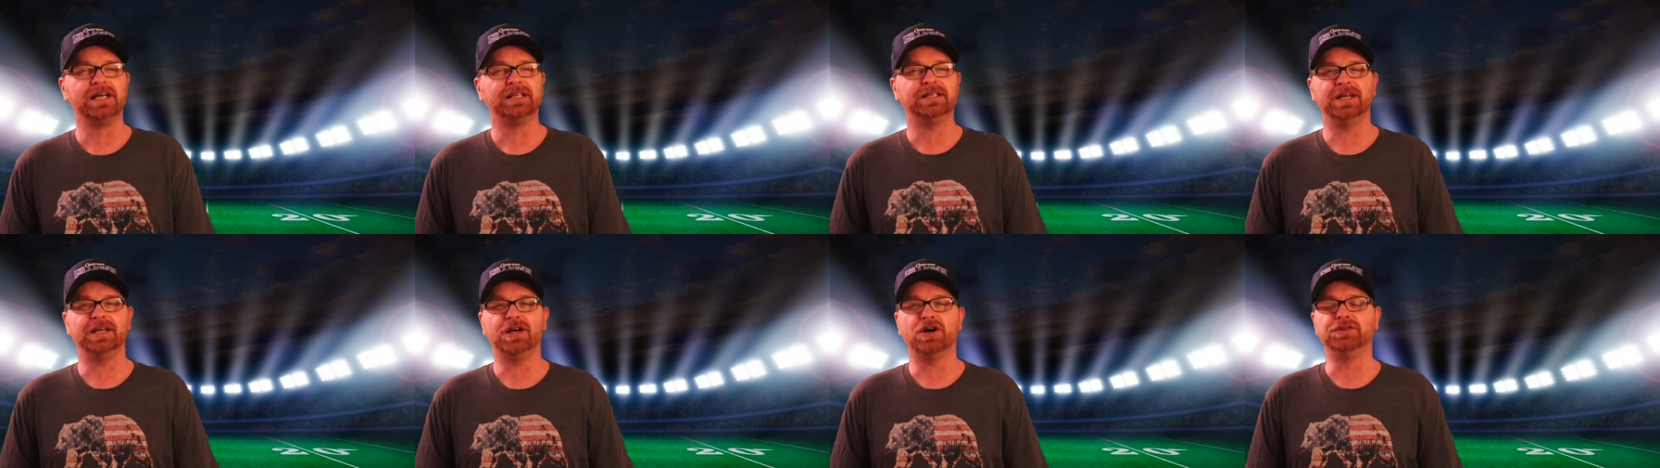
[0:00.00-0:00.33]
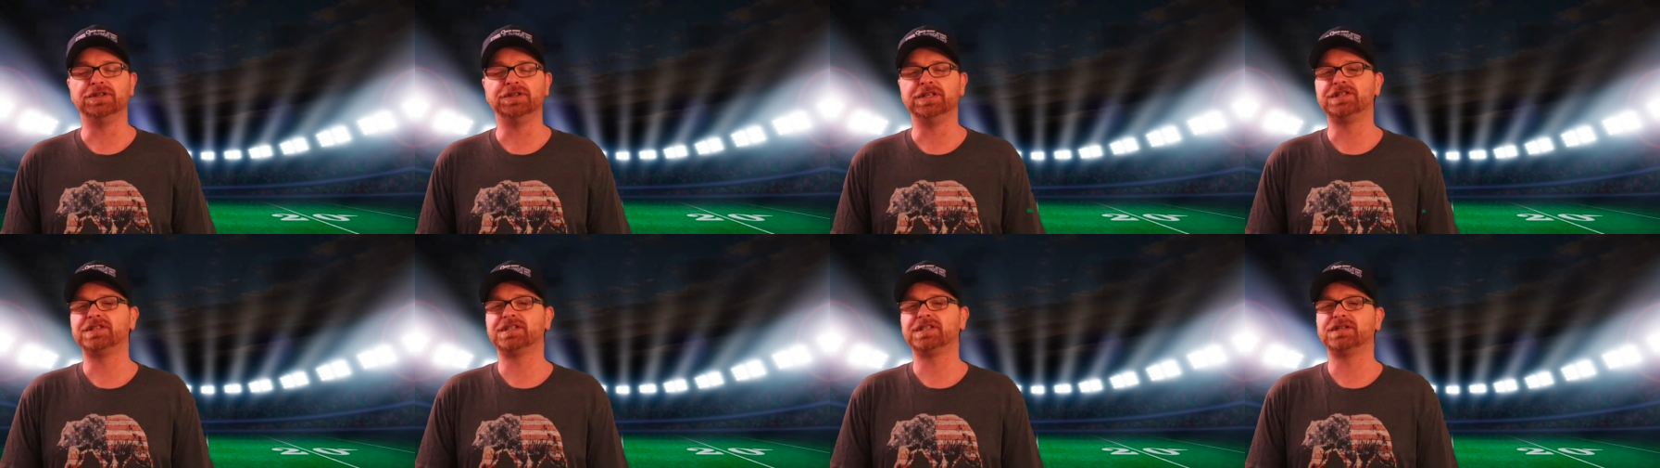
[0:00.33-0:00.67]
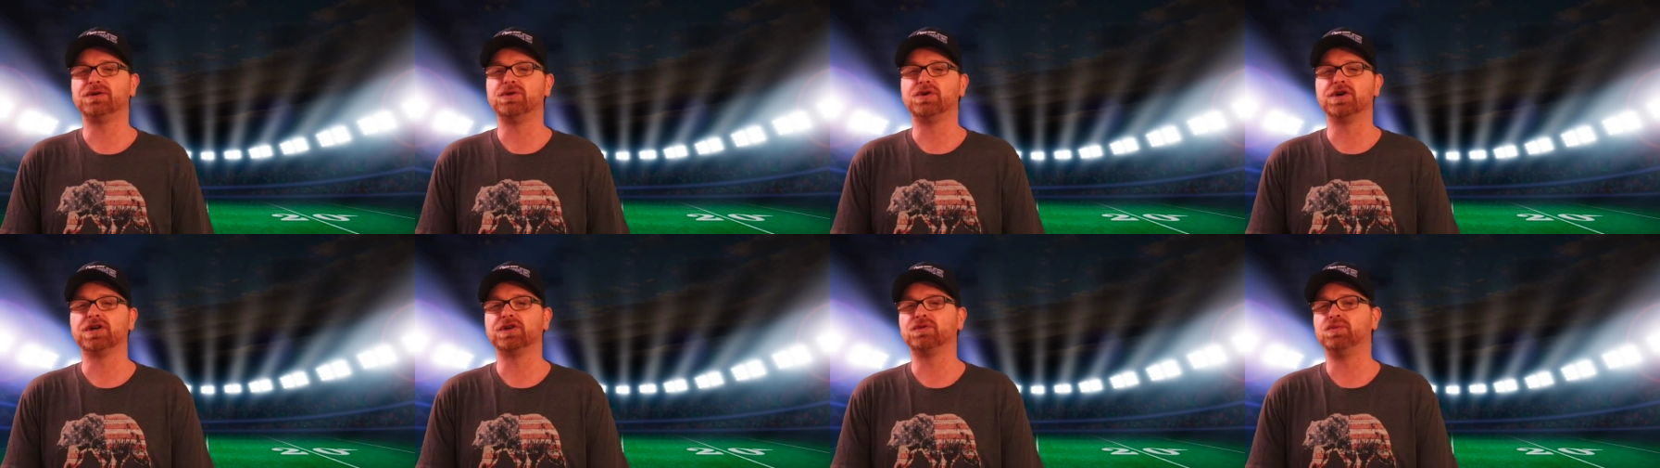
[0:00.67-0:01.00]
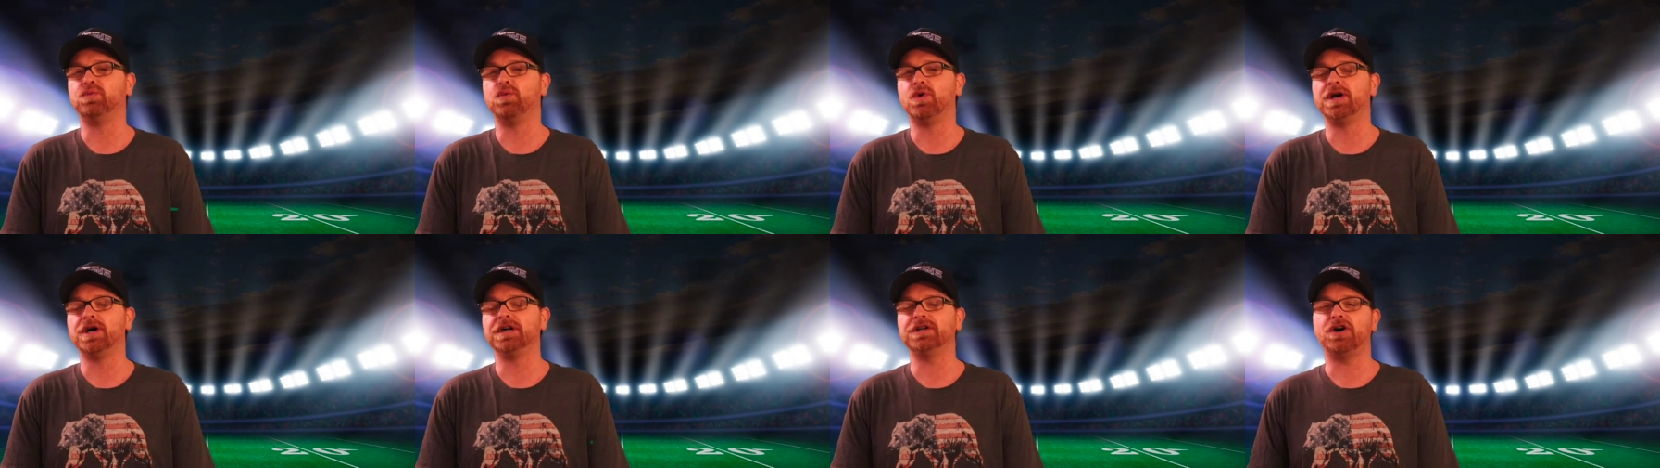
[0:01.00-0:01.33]
They only scored
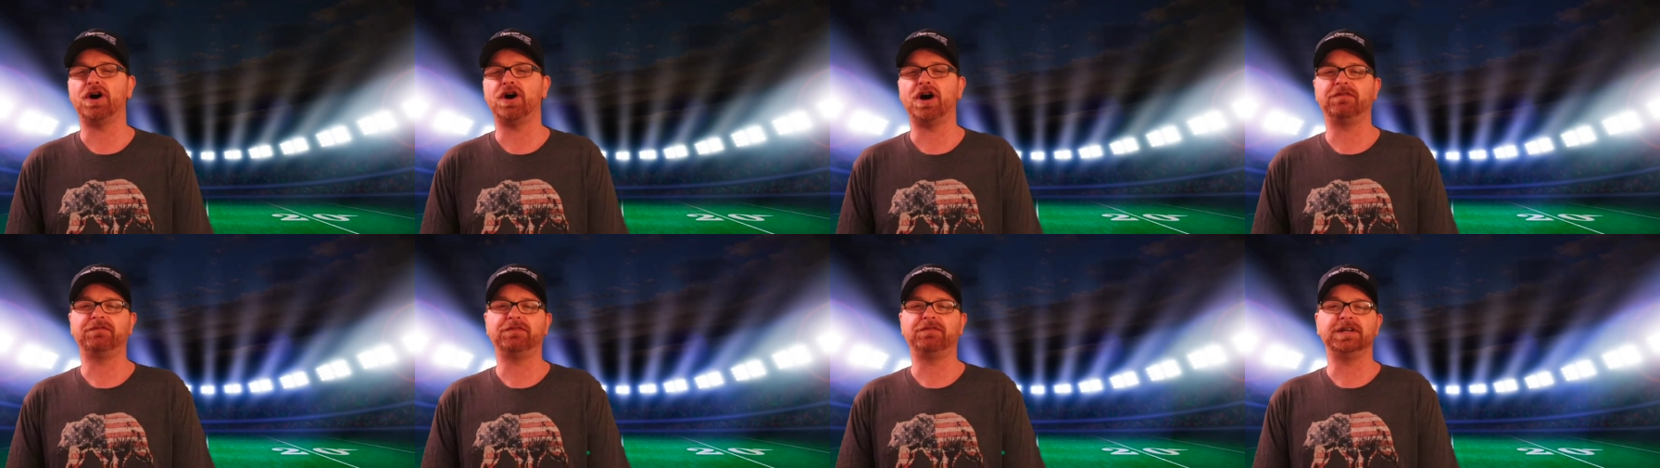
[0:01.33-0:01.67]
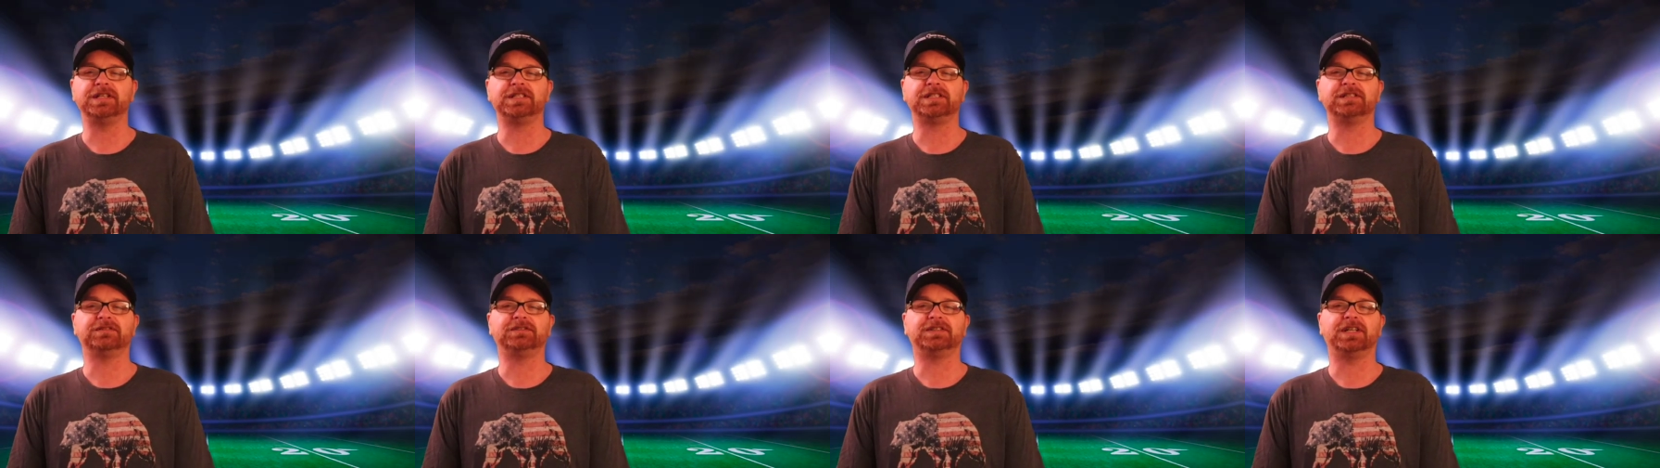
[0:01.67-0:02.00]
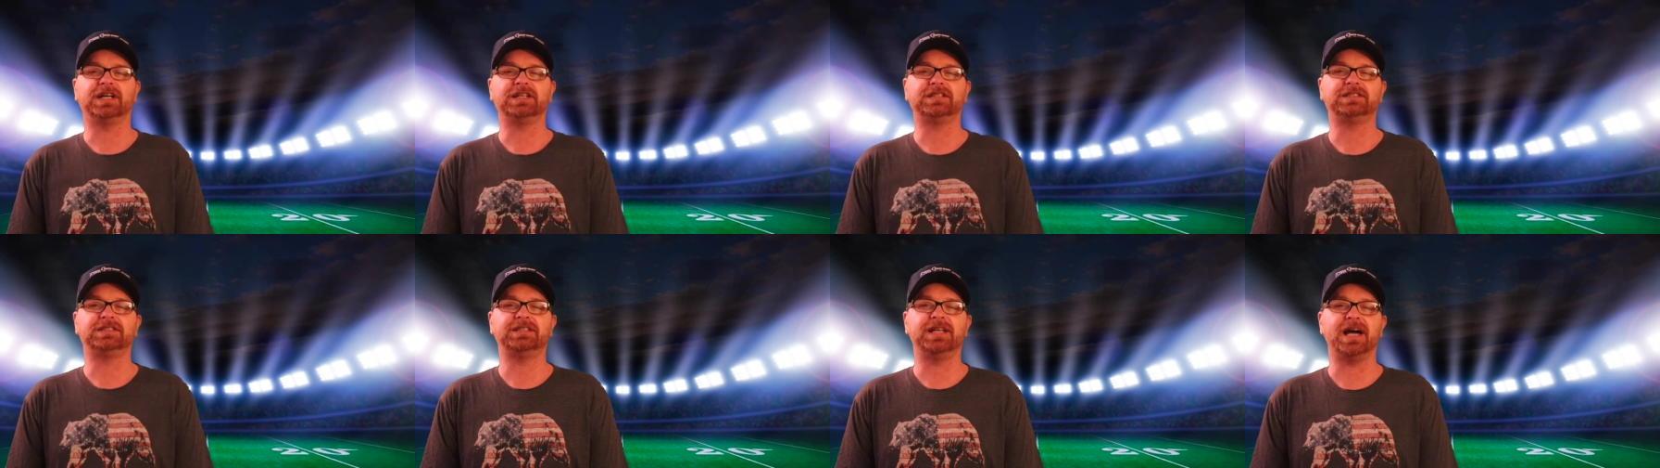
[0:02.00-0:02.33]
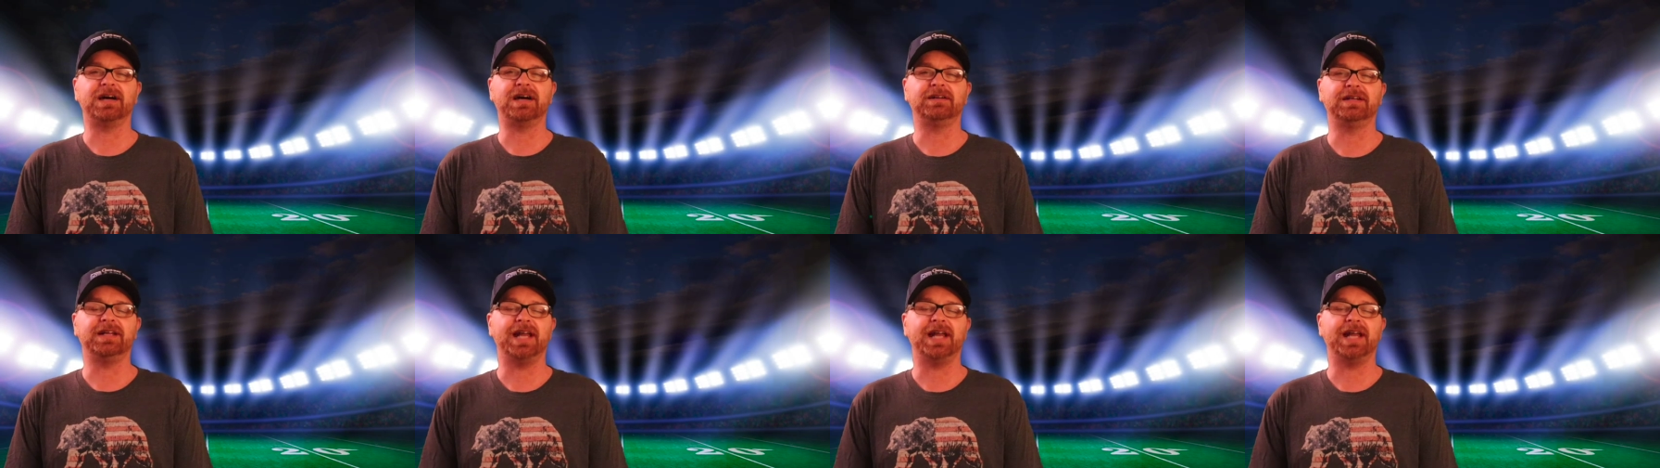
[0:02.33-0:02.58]
one offensive touchdown,